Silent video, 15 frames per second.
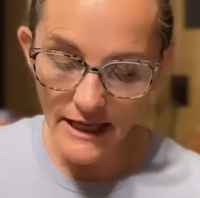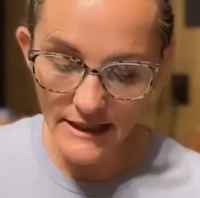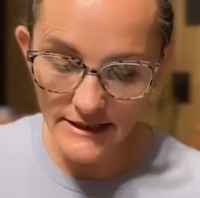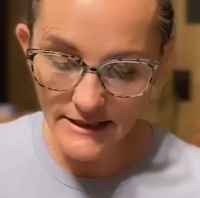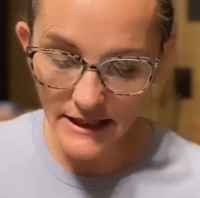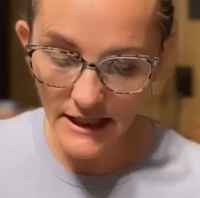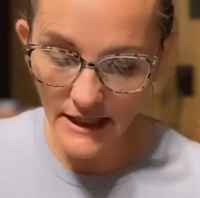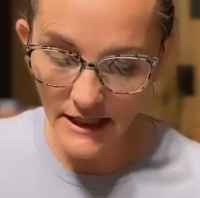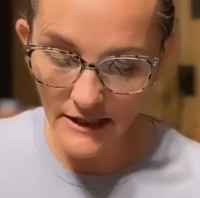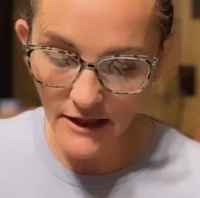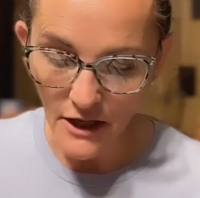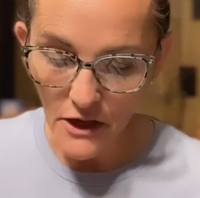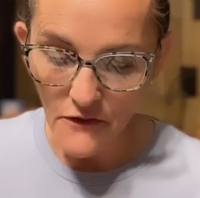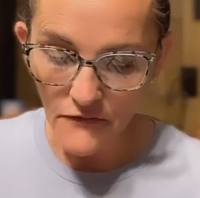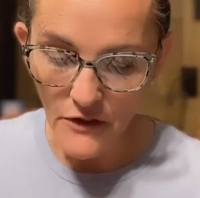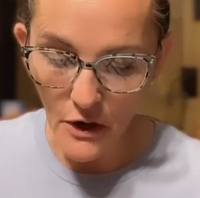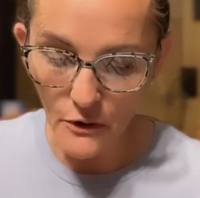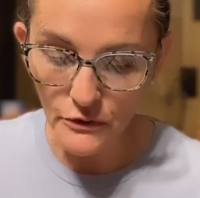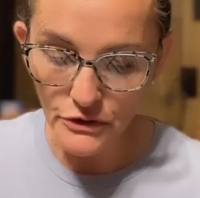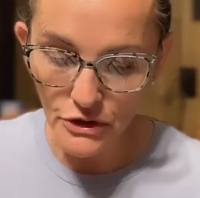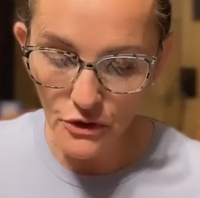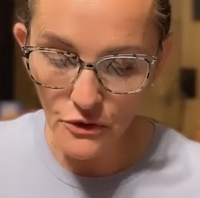He said
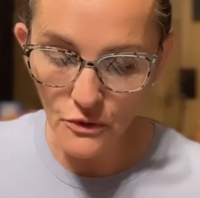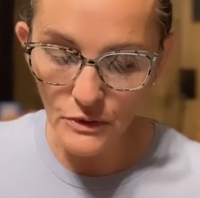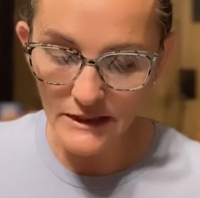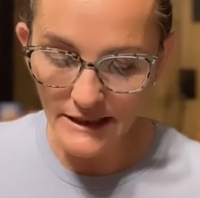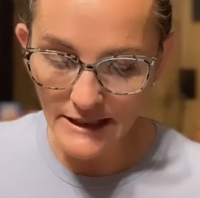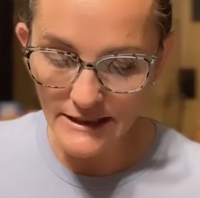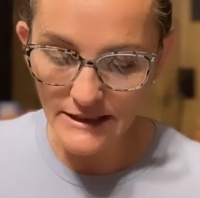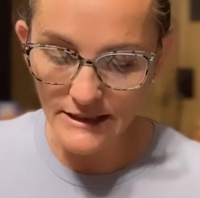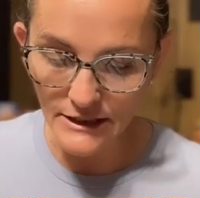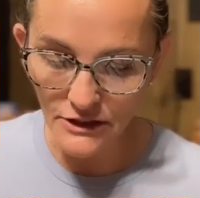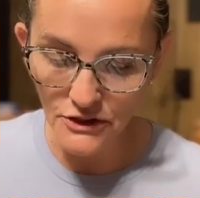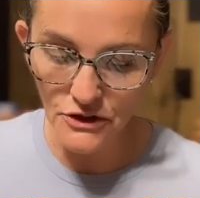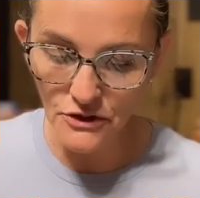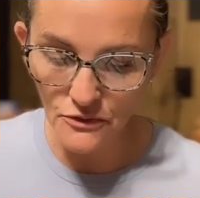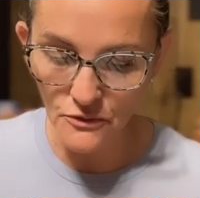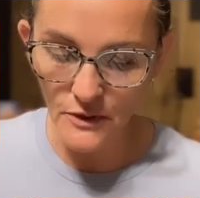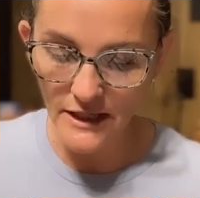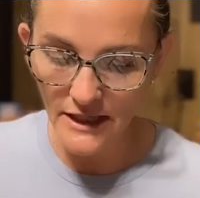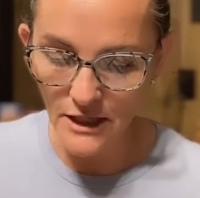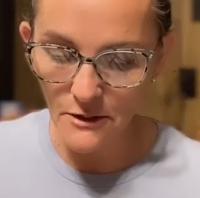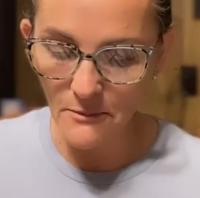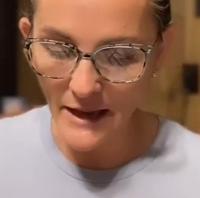those who listen to
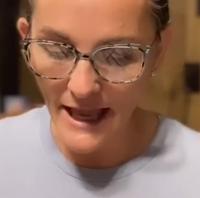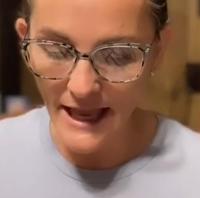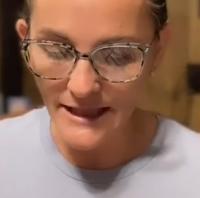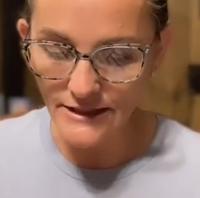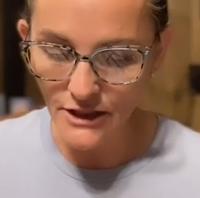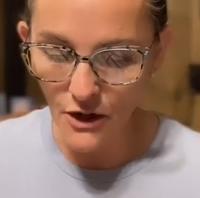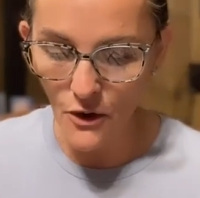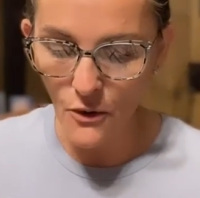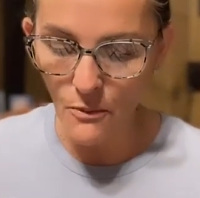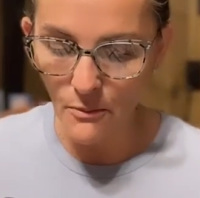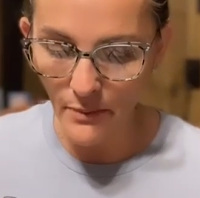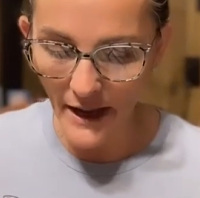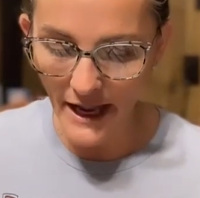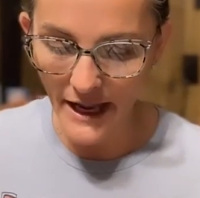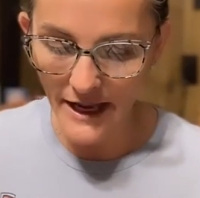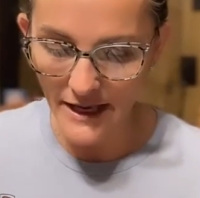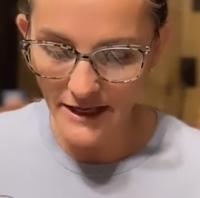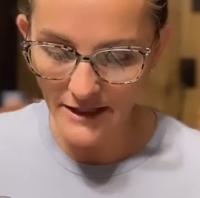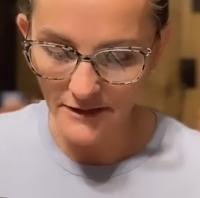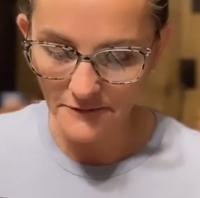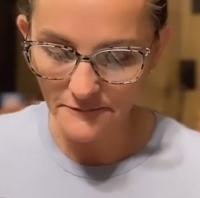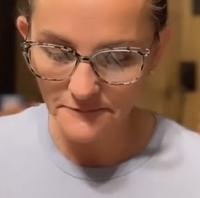him and
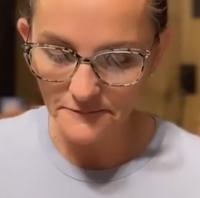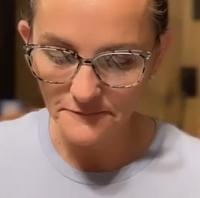obey.